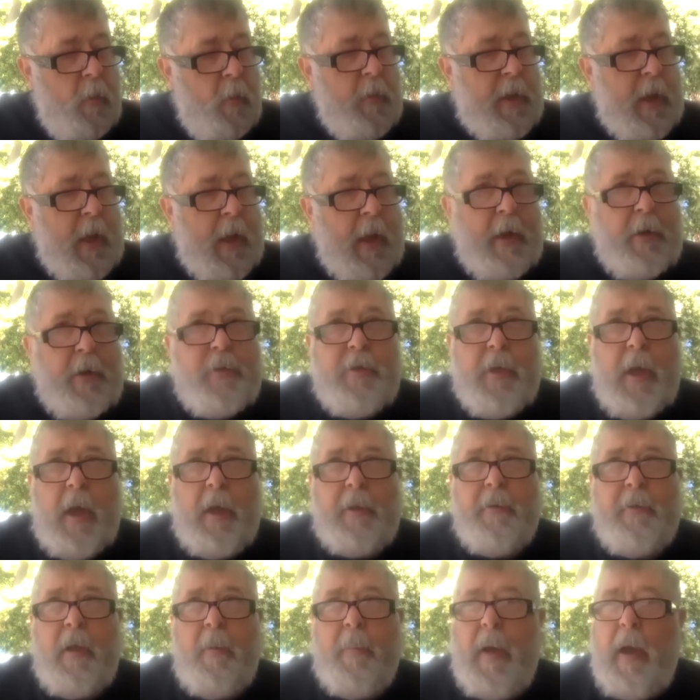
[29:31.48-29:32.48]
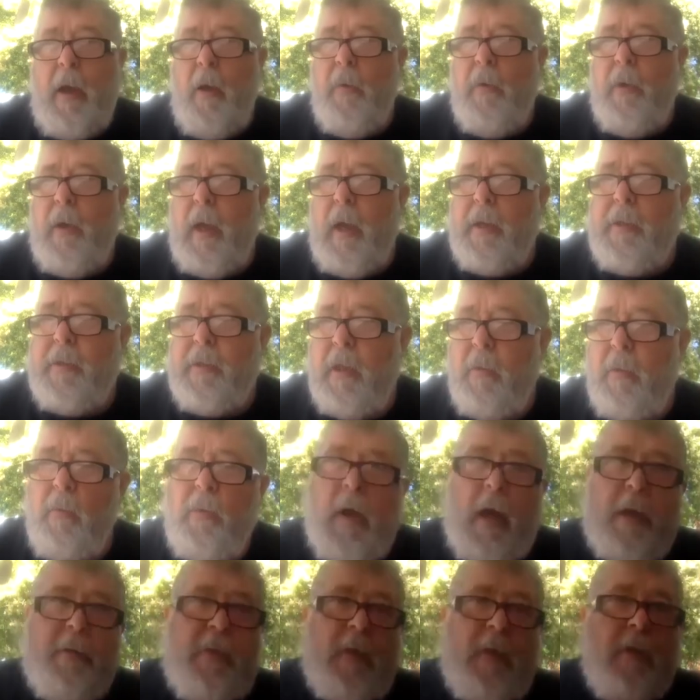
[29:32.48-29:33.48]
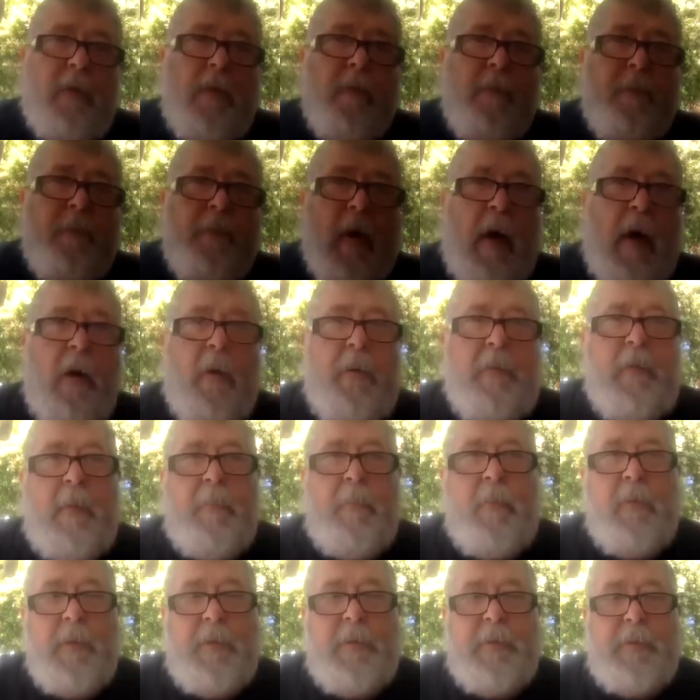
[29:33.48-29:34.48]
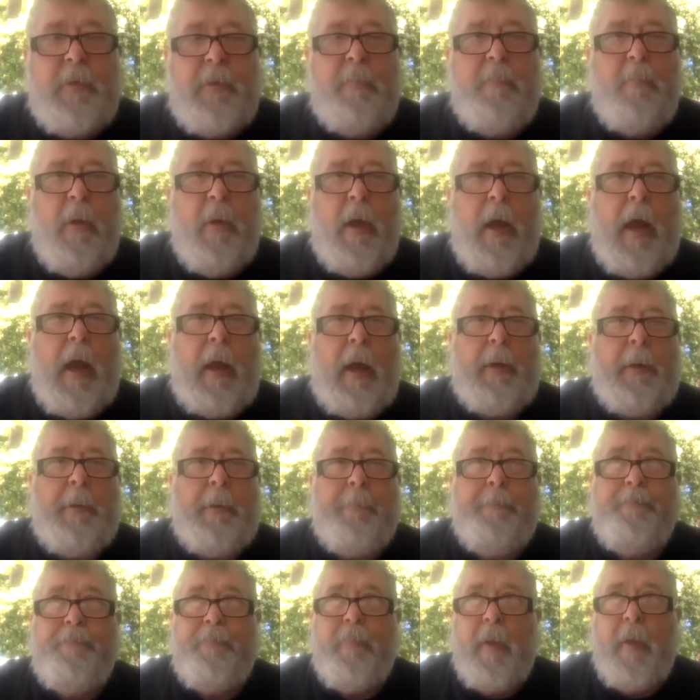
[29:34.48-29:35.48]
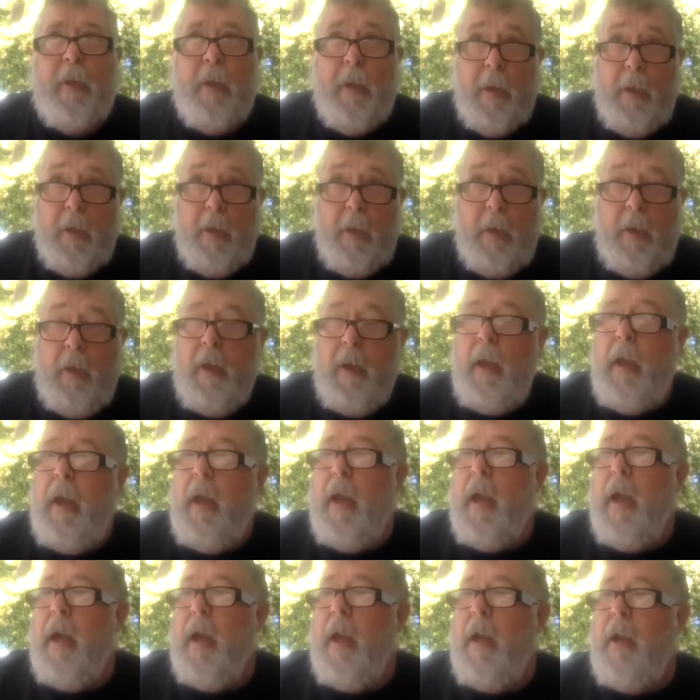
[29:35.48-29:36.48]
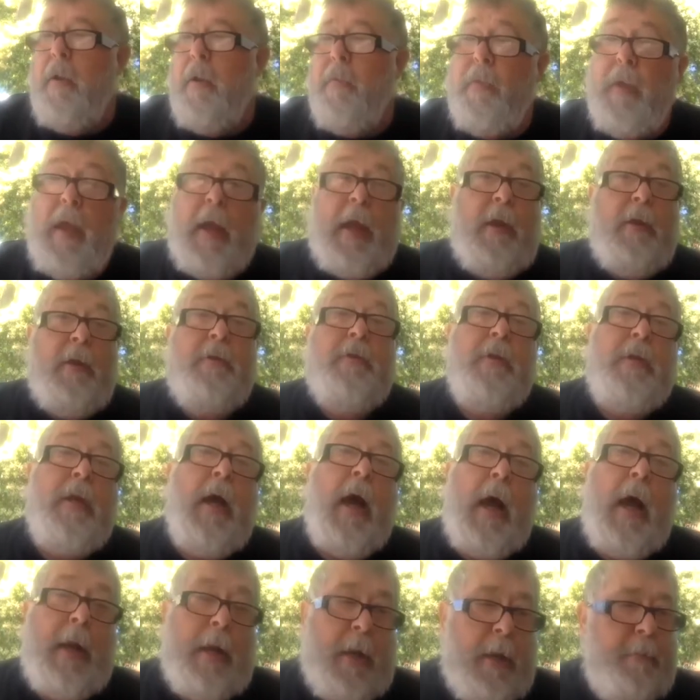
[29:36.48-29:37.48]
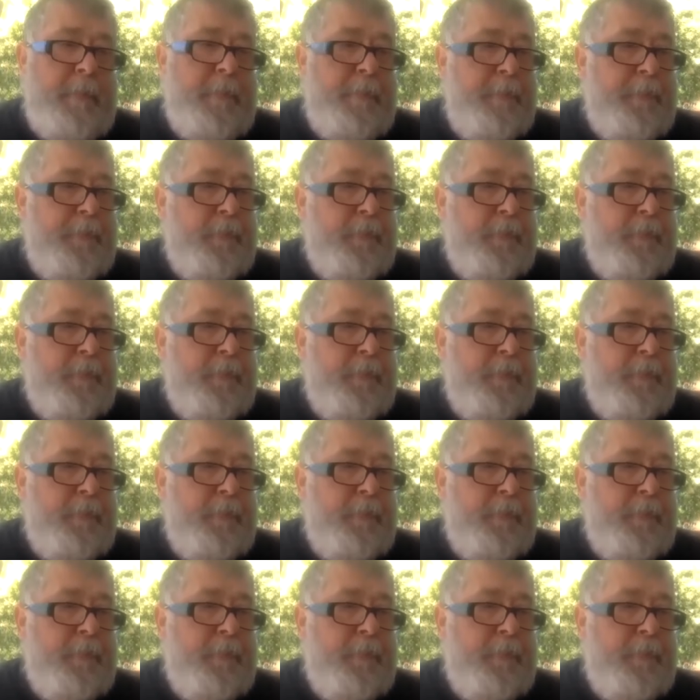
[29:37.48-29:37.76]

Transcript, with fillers: we had to check them out. And I said, Well, I think you're following them because they're black. And they denied it.